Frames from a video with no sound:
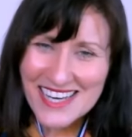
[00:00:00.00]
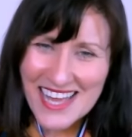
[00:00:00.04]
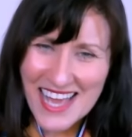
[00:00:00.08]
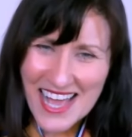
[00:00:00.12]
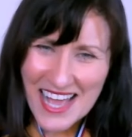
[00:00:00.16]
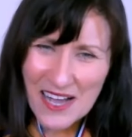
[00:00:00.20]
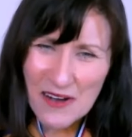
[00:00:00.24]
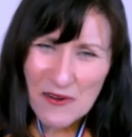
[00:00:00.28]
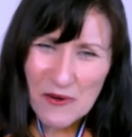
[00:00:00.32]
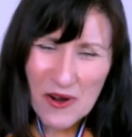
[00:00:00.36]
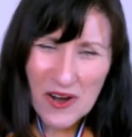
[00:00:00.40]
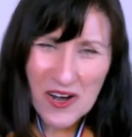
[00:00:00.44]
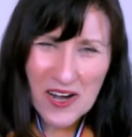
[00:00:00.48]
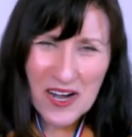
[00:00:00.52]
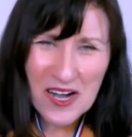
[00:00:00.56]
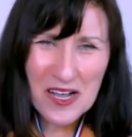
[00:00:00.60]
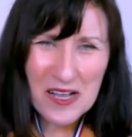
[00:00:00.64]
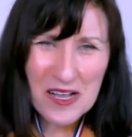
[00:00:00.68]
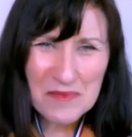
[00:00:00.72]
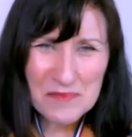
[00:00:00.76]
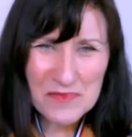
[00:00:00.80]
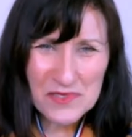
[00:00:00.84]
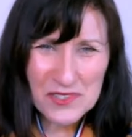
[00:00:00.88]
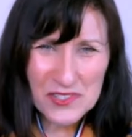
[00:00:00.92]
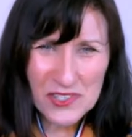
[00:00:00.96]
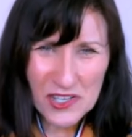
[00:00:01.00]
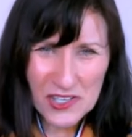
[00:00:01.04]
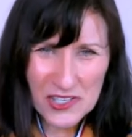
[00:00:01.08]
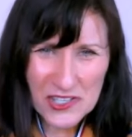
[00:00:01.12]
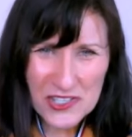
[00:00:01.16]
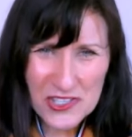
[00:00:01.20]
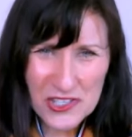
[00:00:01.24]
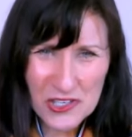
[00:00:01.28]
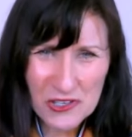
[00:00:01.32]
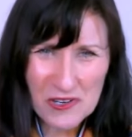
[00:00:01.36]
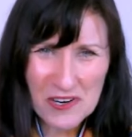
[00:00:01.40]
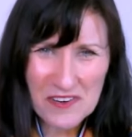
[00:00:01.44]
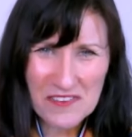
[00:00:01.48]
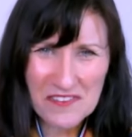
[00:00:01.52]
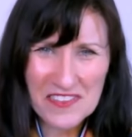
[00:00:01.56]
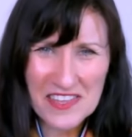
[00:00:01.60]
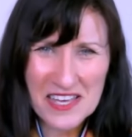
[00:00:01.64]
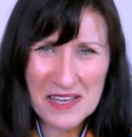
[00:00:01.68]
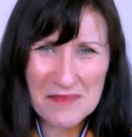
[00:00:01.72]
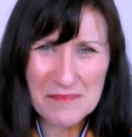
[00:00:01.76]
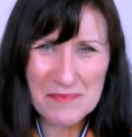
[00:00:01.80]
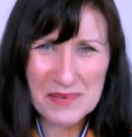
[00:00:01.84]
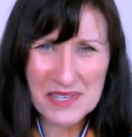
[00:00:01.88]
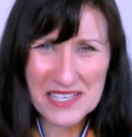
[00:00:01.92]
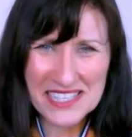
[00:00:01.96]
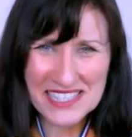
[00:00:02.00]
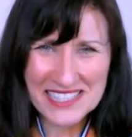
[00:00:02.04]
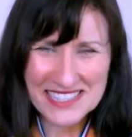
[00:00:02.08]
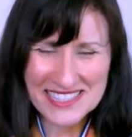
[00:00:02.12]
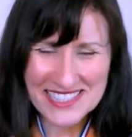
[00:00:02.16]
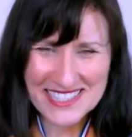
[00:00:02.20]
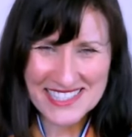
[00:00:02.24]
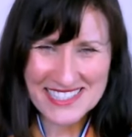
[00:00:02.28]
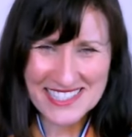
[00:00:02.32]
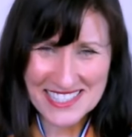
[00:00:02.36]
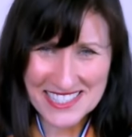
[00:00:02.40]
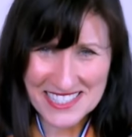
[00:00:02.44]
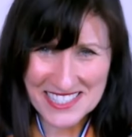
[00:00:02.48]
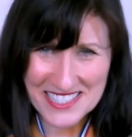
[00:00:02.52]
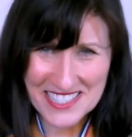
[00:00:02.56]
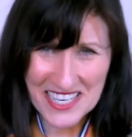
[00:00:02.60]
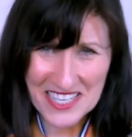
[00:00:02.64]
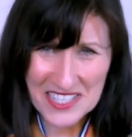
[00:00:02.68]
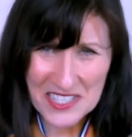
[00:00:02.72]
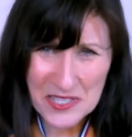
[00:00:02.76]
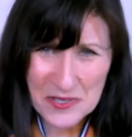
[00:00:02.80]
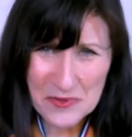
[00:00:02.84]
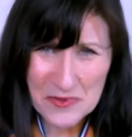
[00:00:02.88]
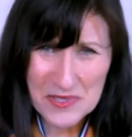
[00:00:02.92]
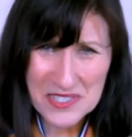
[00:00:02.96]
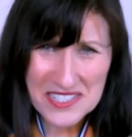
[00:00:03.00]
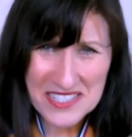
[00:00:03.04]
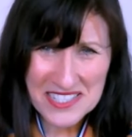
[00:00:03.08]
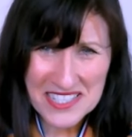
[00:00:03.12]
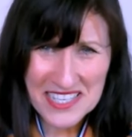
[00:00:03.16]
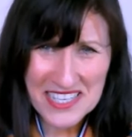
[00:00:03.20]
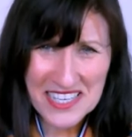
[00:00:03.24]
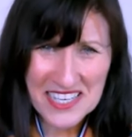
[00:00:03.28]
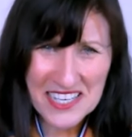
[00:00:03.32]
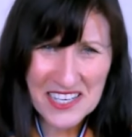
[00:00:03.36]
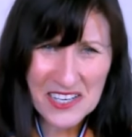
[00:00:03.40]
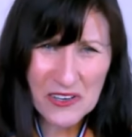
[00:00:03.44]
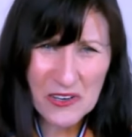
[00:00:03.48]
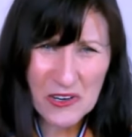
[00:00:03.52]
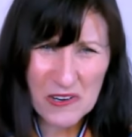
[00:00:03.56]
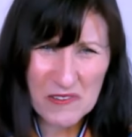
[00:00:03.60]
now, I'm not sure if they're being disingenuous here